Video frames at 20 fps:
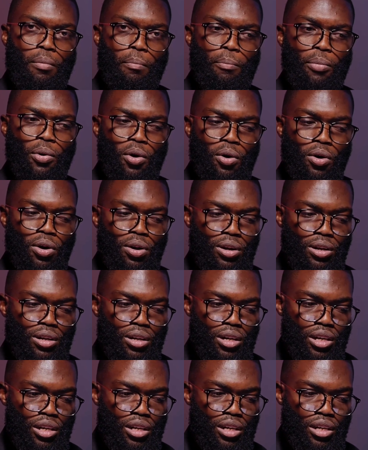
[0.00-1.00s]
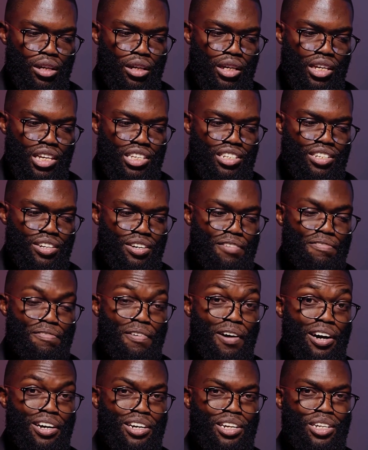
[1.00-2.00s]
Paul is
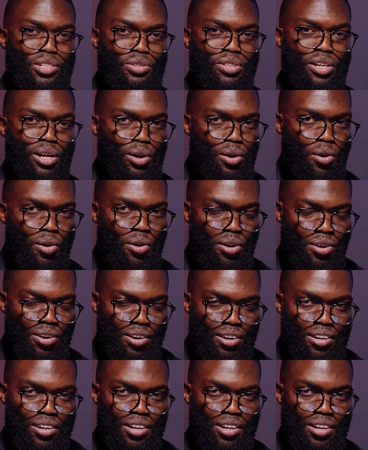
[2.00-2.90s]
referring to the law